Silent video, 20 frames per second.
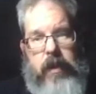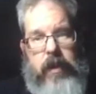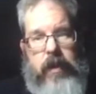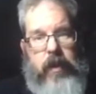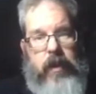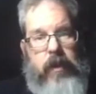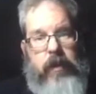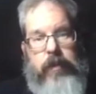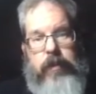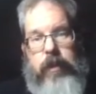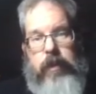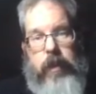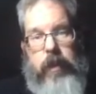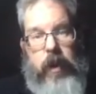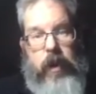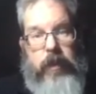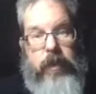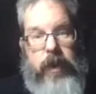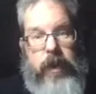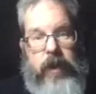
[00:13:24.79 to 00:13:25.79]
you know, from
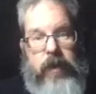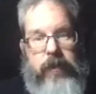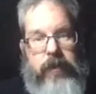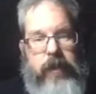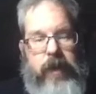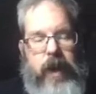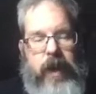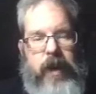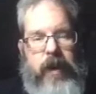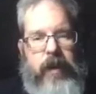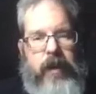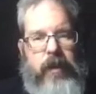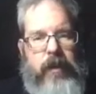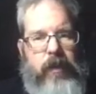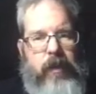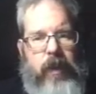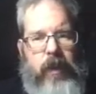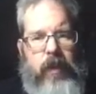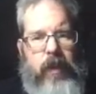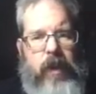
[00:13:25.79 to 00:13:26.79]
opening a file,
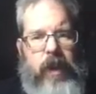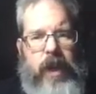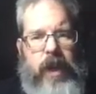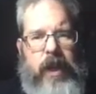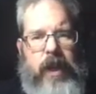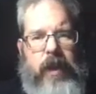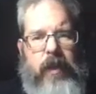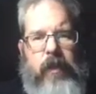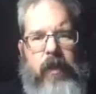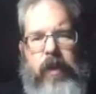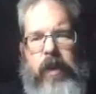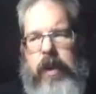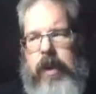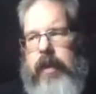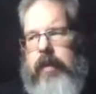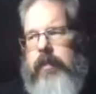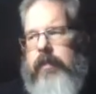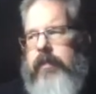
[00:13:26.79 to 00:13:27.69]
we won't get that warning.